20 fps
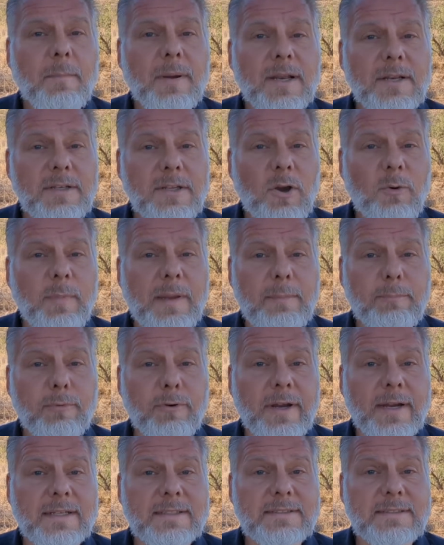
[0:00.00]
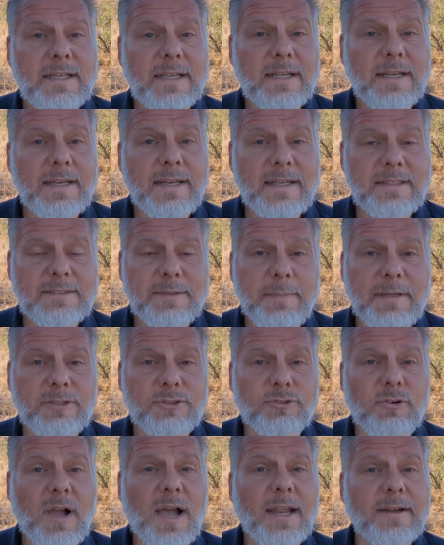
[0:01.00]
But adobe bricks need to be
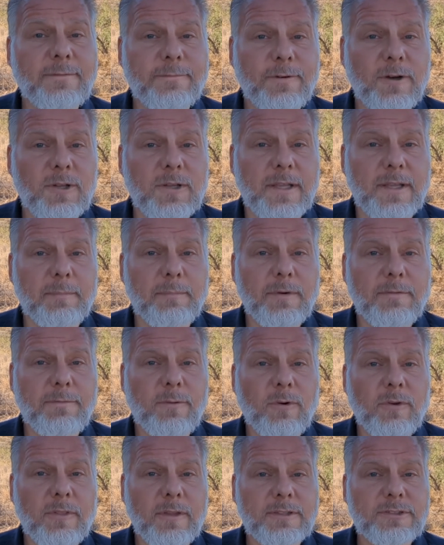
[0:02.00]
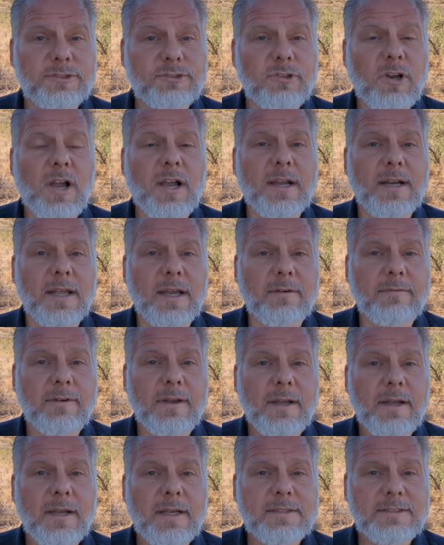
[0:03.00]
dried fully before they're strong enough
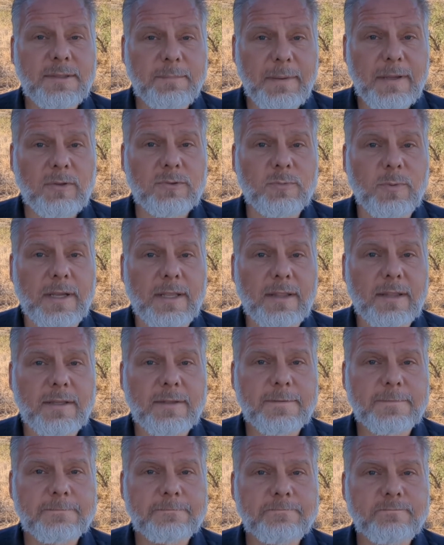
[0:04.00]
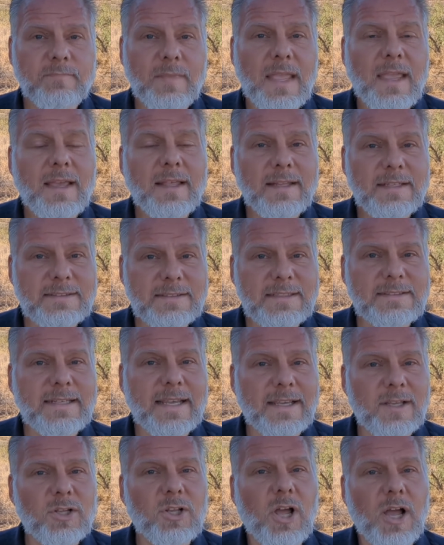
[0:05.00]
to build with. This can
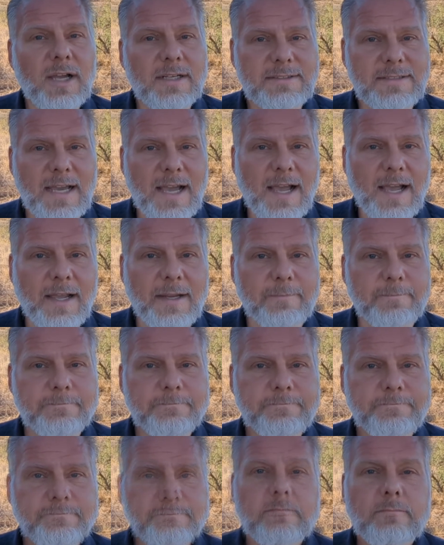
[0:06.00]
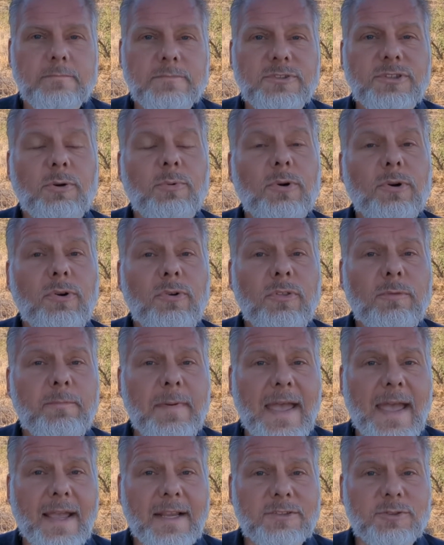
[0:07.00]
take a long time, so earth
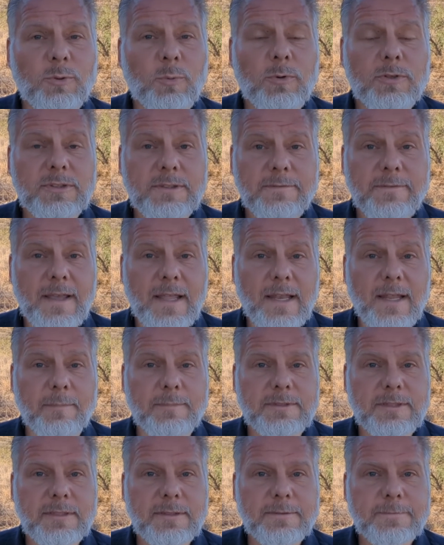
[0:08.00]
bags were developed.